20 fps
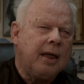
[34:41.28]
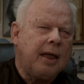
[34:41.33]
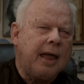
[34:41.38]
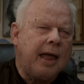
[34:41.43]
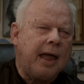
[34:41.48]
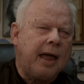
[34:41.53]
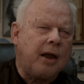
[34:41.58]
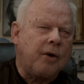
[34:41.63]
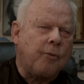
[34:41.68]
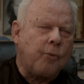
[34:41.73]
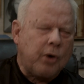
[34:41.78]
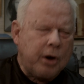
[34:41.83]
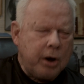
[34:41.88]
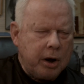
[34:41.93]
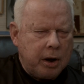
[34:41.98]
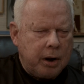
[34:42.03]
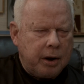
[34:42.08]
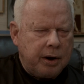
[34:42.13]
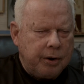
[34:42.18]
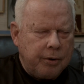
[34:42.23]
And we're
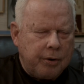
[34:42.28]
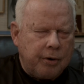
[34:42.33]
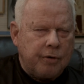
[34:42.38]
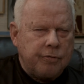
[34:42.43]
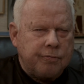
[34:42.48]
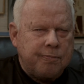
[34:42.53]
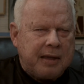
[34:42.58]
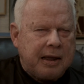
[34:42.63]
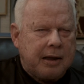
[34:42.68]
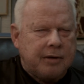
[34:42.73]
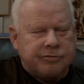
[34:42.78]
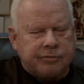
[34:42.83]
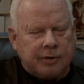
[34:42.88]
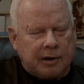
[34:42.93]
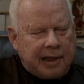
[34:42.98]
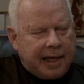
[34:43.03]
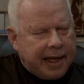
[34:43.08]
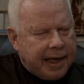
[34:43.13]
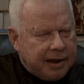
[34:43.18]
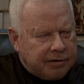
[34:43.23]
here on Earth because the
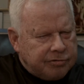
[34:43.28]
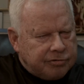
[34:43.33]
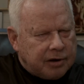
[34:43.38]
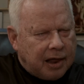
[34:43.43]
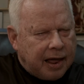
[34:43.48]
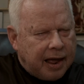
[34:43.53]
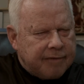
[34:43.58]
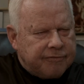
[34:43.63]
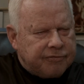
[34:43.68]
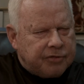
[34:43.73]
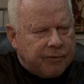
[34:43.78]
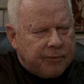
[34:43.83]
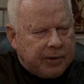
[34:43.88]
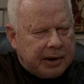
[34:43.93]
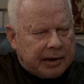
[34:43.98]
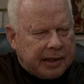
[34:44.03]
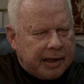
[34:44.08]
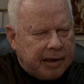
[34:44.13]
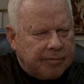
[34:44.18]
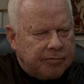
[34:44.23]
last life that
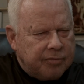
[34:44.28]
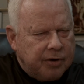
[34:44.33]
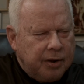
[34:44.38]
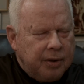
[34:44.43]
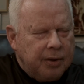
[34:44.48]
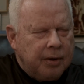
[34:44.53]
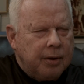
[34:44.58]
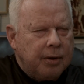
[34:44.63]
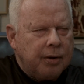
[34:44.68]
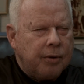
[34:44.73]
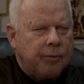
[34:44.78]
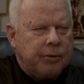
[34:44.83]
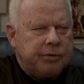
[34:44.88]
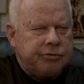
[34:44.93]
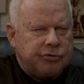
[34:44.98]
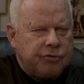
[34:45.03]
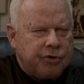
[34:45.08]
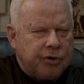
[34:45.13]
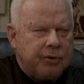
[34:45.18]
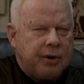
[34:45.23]
we lived, we
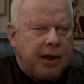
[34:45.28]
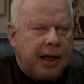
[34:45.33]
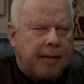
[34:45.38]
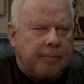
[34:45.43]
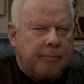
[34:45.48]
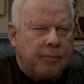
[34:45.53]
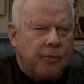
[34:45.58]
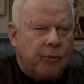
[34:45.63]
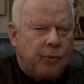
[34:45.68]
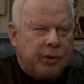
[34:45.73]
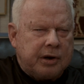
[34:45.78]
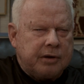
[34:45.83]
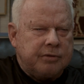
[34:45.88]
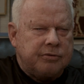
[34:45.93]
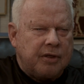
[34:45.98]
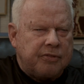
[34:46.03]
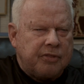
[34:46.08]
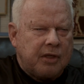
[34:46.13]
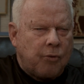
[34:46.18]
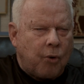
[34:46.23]
screwed up. We did
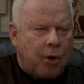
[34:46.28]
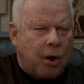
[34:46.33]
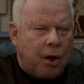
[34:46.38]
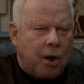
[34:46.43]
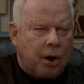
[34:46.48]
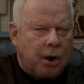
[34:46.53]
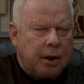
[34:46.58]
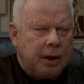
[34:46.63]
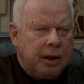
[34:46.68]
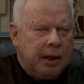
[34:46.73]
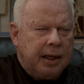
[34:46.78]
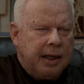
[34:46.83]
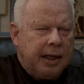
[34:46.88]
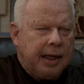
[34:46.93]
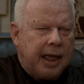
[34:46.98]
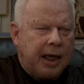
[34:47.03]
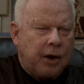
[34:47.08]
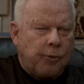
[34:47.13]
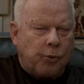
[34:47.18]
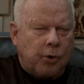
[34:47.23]
something wrong.
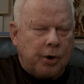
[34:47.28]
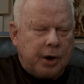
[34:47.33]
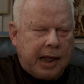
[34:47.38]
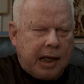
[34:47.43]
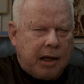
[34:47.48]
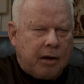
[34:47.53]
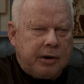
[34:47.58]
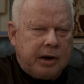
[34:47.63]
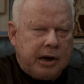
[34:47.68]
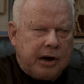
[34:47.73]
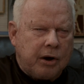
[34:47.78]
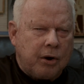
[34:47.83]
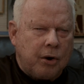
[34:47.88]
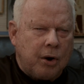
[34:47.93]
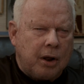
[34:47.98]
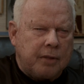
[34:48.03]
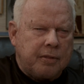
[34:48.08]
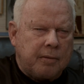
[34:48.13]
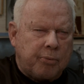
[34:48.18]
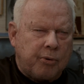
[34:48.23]
And we're down here
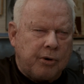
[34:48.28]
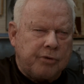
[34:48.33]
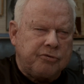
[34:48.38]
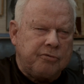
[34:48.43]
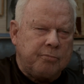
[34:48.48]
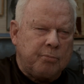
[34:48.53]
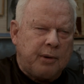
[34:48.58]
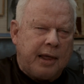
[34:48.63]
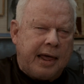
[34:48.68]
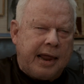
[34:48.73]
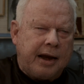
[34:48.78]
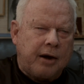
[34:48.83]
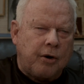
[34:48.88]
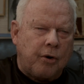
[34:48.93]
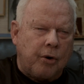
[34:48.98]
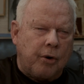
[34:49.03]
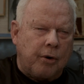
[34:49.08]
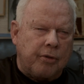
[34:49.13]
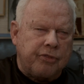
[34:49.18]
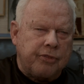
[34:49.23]
on the prison planet
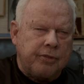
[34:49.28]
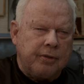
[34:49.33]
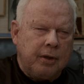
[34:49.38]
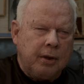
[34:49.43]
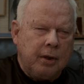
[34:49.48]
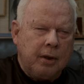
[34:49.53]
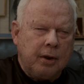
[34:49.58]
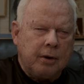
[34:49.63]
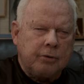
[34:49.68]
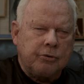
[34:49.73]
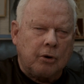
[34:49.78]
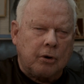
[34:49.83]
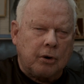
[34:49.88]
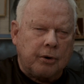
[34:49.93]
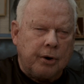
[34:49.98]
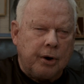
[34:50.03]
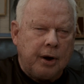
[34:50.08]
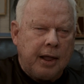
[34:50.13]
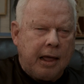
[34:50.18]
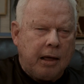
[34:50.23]
Earth to
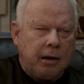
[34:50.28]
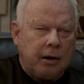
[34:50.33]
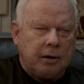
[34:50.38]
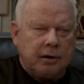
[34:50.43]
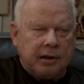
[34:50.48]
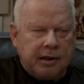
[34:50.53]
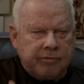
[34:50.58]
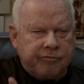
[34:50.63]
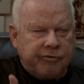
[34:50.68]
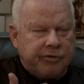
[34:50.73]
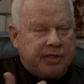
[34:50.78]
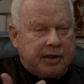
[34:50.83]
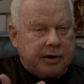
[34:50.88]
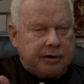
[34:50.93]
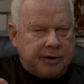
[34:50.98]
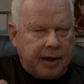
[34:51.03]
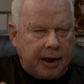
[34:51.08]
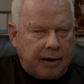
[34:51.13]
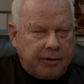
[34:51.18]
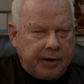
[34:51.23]
learn how to live with
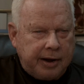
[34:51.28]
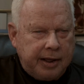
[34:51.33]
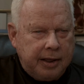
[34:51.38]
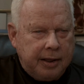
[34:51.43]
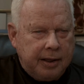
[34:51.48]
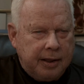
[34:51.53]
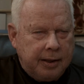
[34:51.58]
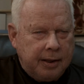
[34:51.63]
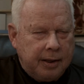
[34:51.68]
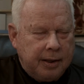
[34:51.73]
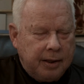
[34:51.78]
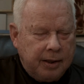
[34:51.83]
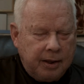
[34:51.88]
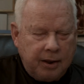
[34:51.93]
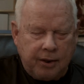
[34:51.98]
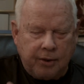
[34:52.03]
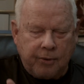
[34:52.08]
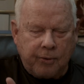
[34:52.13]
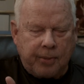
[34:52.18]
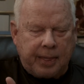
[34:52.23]
integrity,
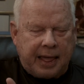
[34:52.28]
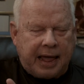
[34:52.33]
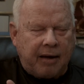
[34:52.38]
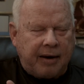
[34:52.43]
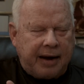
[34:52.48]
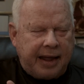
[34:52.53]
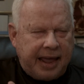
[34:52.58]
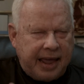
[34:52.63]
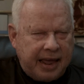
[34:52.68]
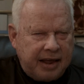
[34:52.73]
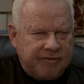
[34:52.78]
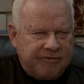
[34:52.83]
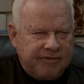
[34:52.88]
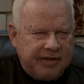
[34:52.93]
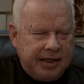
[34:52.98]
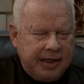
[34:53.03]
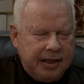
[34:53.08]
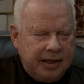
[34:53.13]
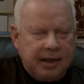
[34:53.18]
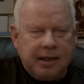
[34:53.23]
without
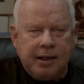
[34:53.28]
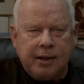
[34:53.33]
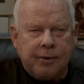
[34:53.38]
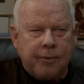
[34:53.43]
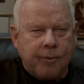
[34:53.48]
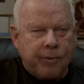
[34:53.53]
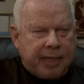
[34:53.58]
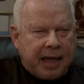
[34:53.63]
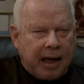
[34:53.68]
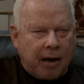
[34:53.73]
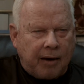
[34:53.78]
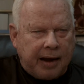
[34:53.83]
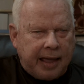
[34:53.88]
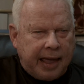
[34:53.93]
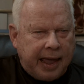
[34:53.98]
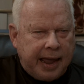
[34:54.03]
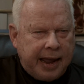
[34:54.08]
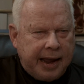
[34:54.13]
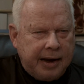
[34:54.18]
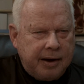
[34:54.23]
envy, without
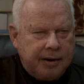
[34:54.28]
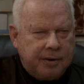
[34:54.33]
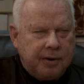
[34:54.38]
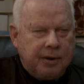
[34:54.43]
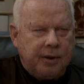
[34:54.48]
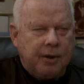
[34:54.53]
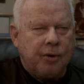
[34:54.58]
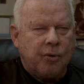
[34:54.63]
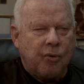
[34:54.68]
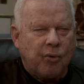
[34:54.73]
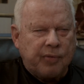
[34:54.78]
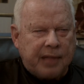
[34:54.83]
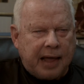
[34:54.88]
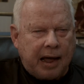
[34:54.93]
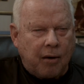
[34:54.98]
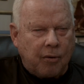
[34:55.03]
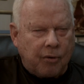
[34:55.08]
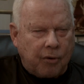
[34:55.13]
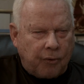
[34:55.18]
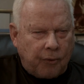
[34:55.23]
hate,
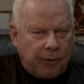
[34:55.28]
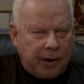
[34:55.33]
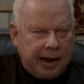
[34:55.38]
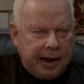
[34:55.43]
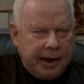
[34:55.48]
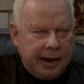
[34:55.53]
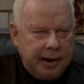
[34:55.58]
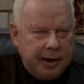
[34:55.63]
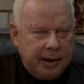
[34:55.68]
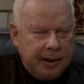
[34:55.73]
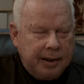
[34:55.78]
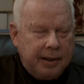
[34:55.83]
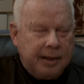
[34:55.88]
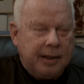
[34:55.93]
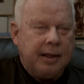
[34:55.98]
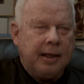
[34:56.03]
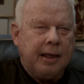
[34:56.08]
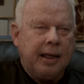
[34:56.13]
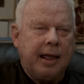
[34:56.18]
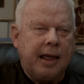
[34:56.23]
without greed,
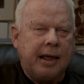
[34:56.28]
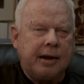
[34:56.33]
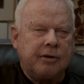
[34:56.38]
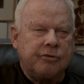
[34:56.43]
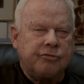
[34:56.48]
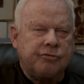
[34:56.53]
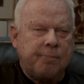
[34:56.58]
and